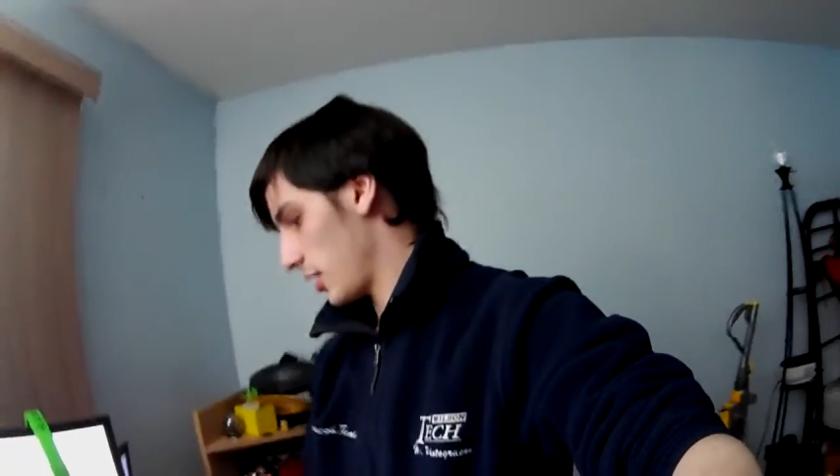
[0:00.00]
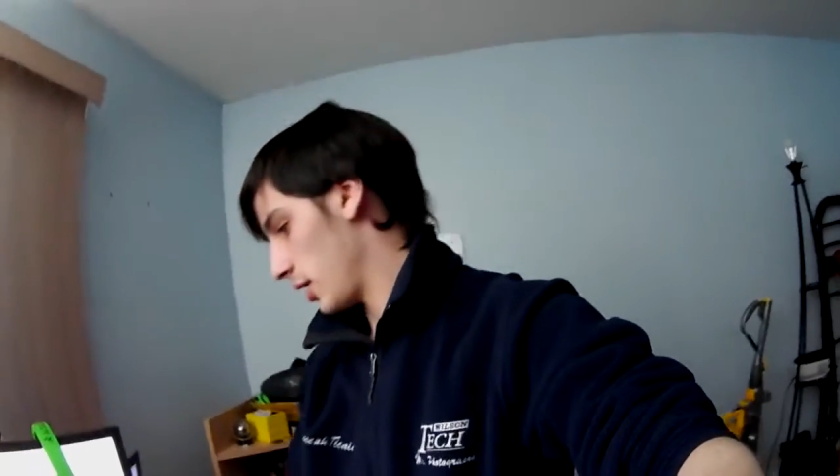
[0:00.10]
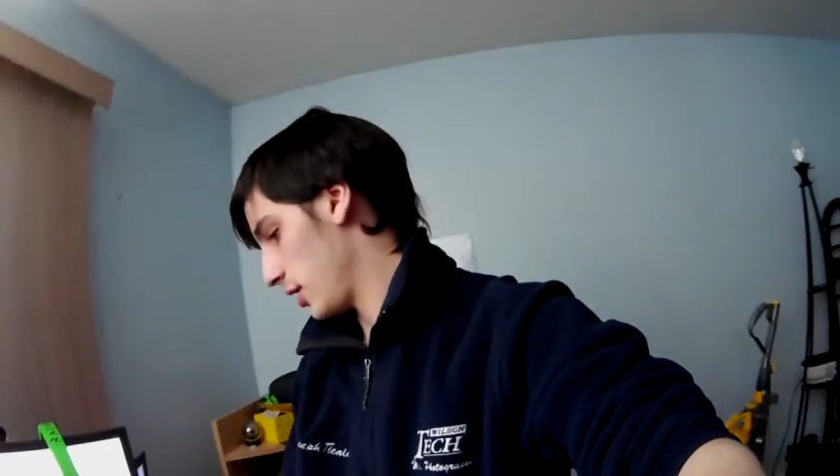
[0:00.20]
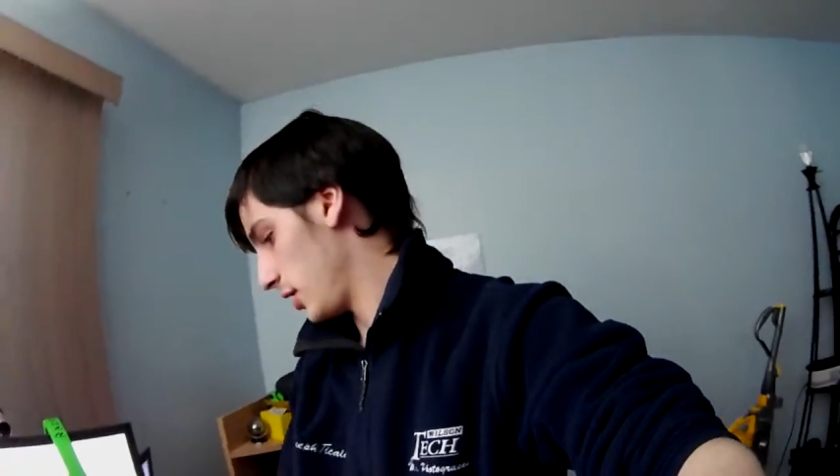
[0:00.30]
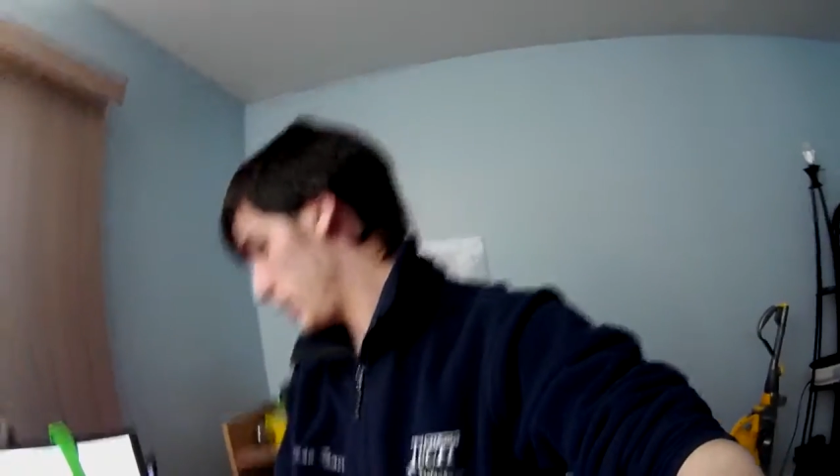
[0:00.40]

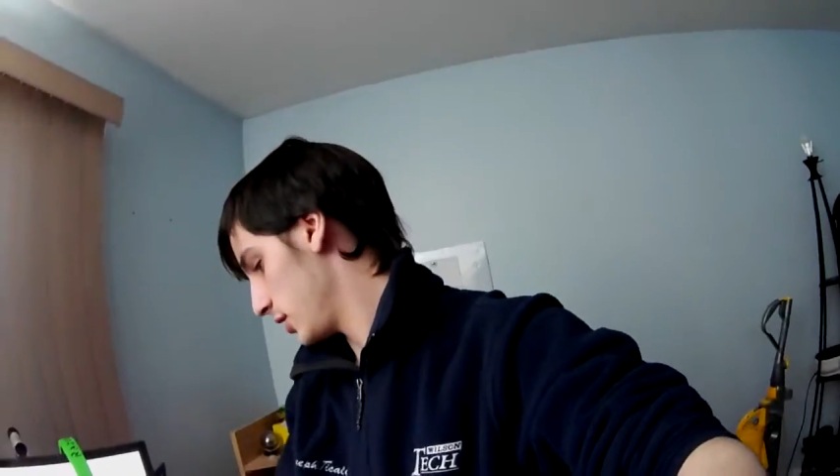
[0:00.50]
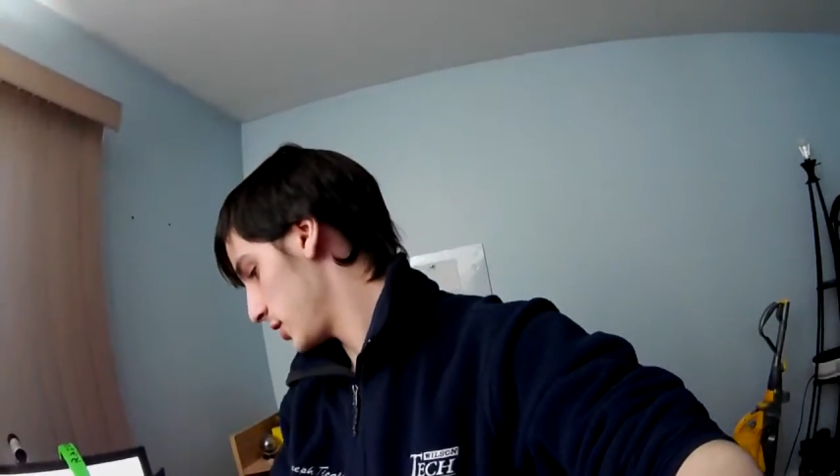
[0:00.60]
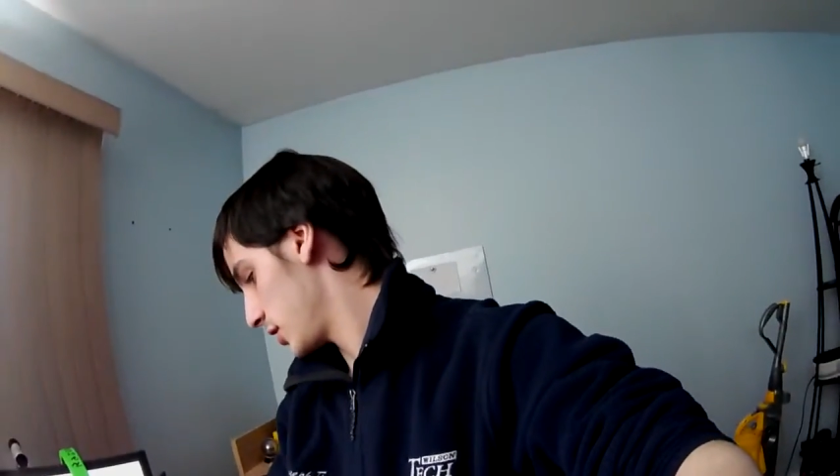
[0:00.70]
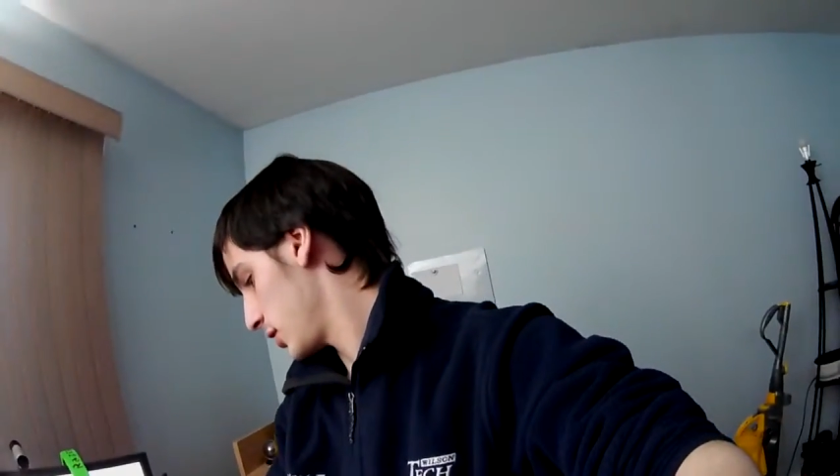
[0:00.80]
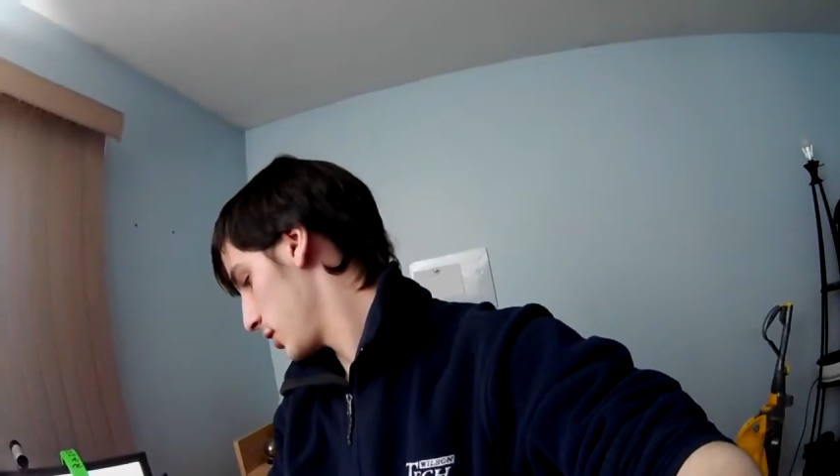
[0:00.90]
and
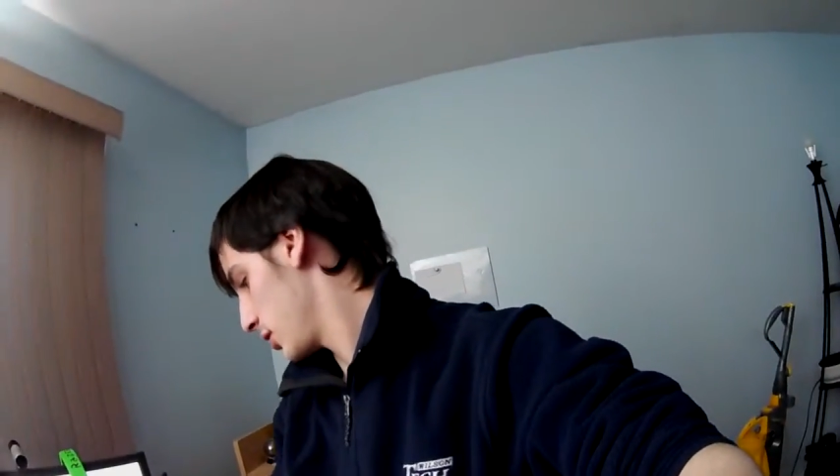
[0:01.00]
these